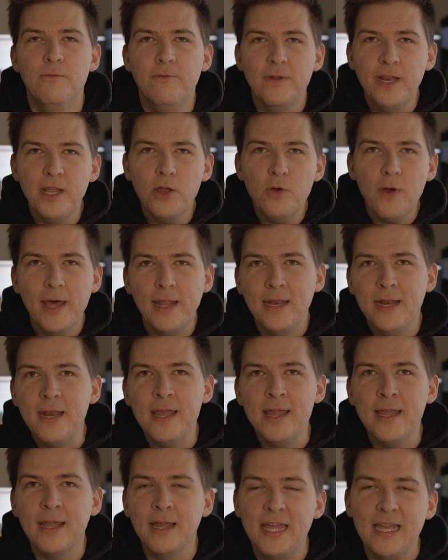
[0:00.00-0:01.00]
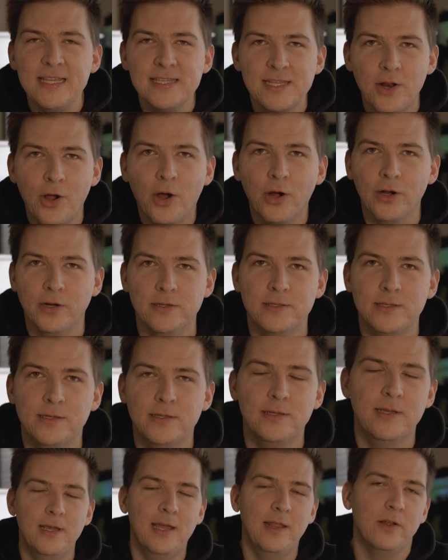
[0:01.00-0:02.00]
Video editing is an art,
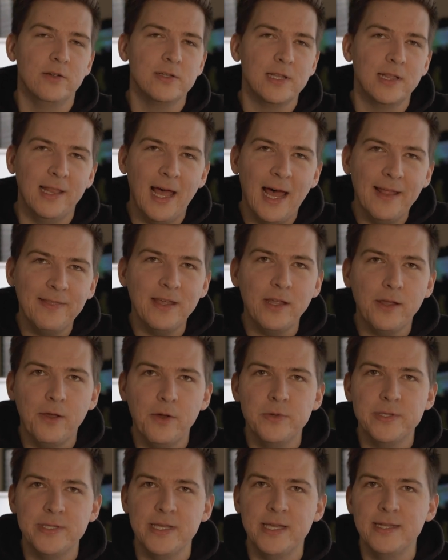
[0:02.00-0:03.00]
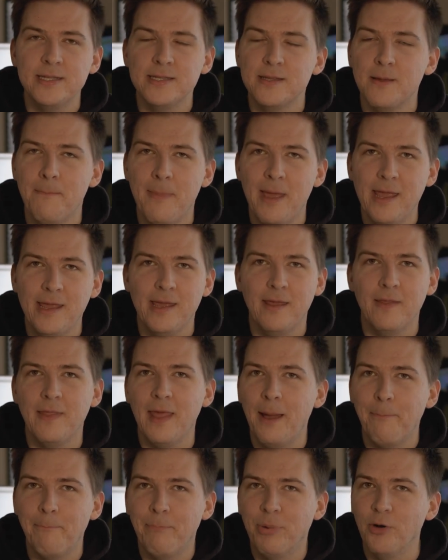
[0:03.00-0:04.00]
and there's a lot that goes into making
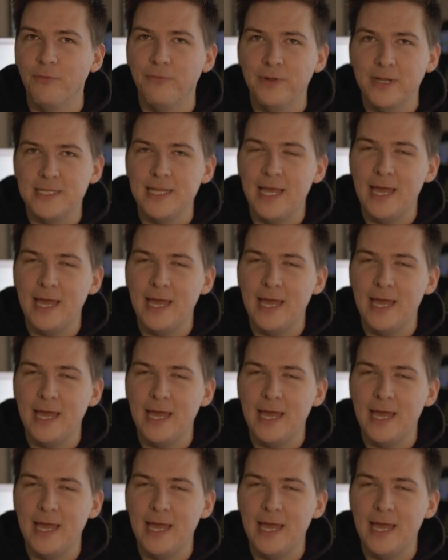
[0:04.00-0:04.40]
that perfect